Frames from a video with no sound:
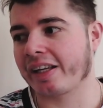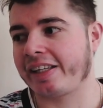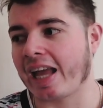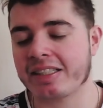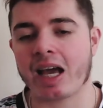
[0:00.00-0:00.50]

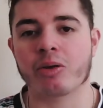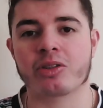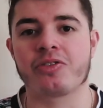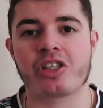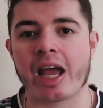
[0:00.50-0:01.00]
get out
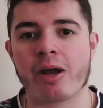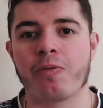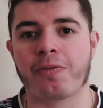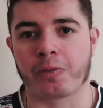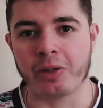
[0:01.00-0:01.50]
of jail
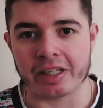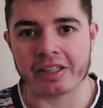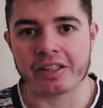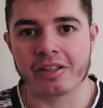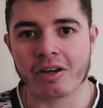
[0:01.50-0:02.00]

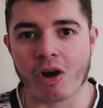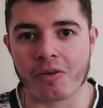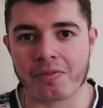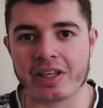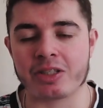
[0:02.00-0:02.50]
free
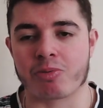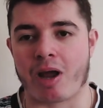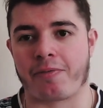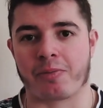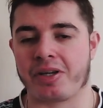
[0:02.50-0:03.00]
of these
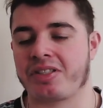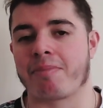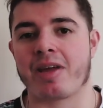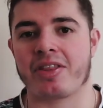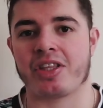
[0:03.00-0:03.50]
referees
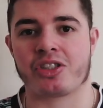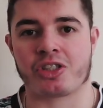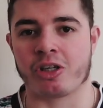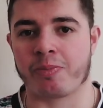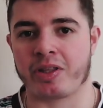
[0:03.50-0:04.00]
that make these
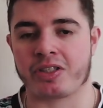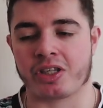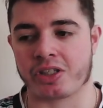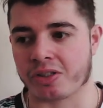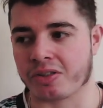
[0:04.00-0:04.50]
stupid
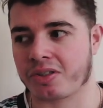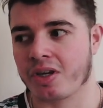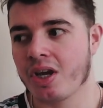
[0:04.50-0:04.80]
decisions.